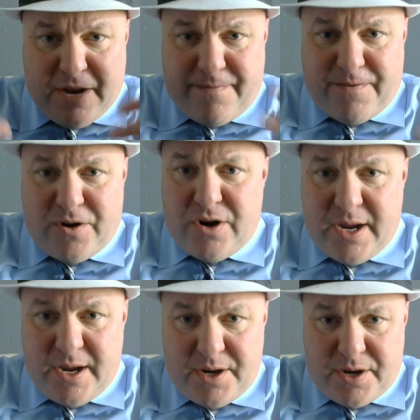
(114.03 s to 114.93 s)

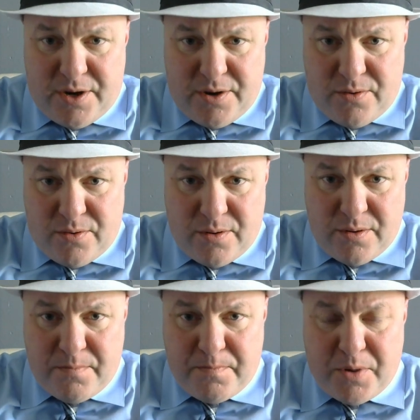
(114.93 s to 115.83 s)
convert into
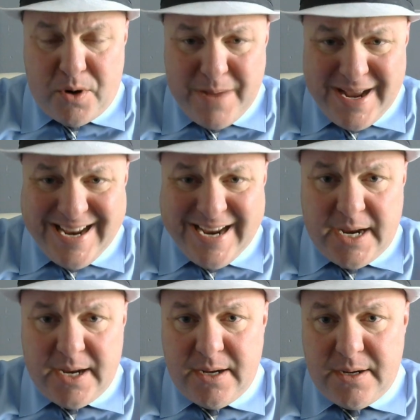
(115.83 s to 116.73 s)

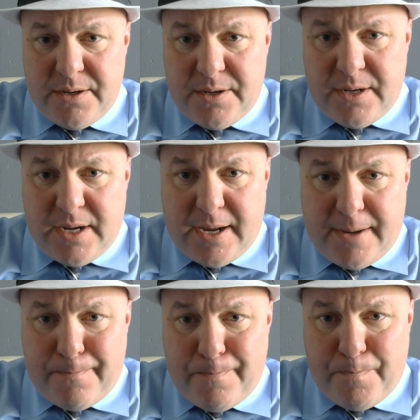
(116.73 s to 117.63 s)
permitting
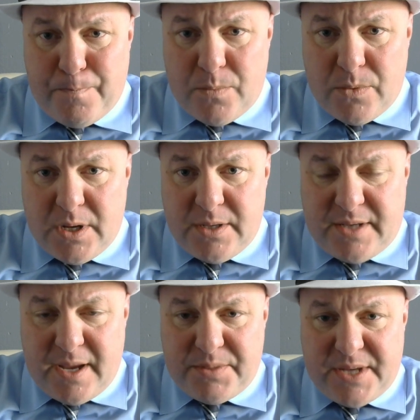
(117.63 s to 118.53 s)
um,
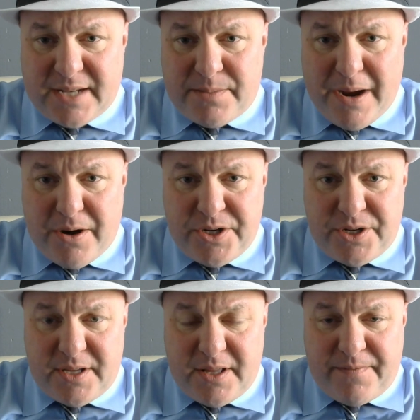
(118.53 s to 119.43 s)
same sex
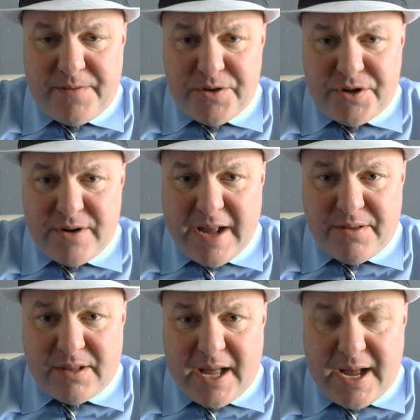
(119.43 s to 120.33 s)
marriages in the future down
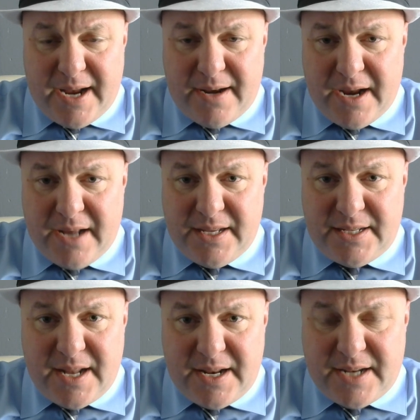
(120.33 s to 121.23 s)
the line, at least